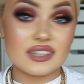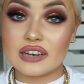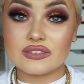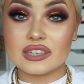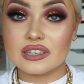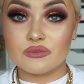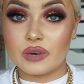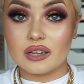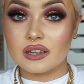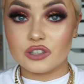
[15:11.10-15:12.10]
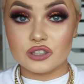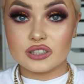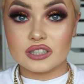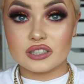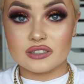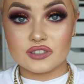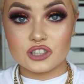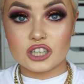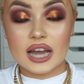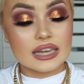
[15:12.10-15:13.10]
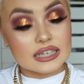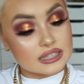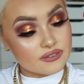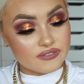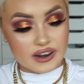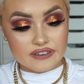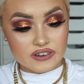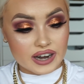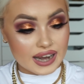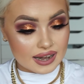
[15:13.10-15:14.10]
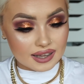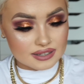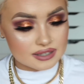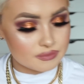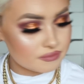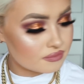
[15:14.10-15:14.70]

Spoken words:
Definitely will use this in the future, and it is very, very nice.